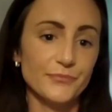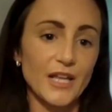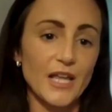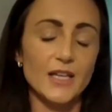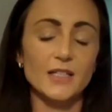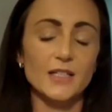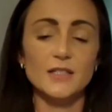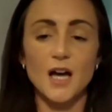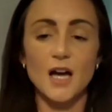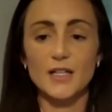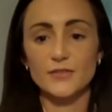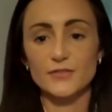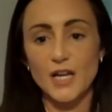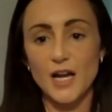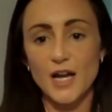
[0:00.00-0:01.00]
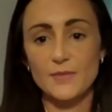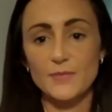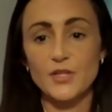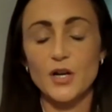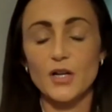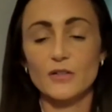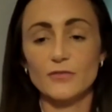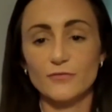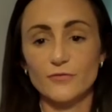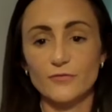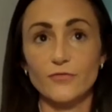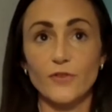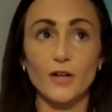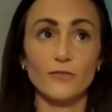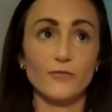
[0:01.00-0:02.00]
And a lot of times our
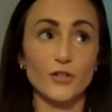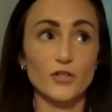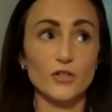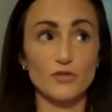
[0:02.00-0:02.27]
first